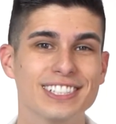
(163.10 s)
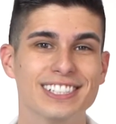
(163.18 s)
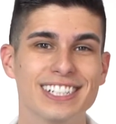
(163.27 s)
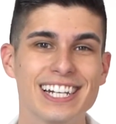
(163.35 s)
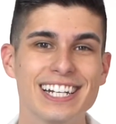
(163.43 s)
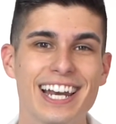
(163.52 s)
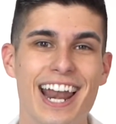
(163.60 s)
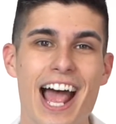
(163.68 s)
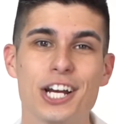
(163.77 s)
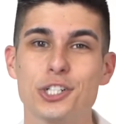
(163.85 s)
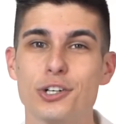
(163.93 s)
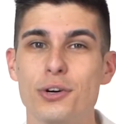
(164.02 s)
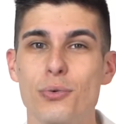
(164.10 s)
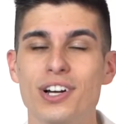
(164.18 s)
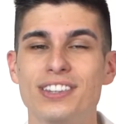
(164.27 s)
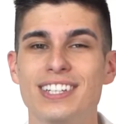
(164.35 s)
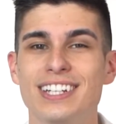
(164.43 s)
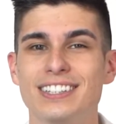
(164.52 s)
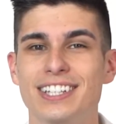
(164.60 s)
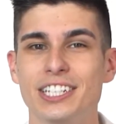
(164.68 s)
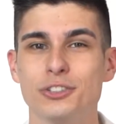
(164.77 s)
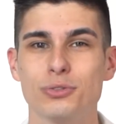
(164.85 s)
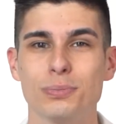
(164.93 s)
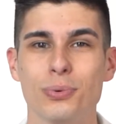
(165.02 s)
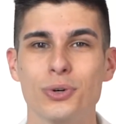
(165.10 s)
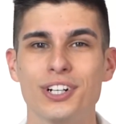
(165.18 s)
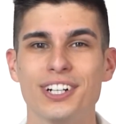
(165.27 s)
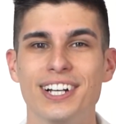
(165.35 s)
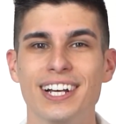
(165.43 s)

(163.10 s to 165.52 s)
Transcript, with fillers: seen an ASHRAE one ten test report?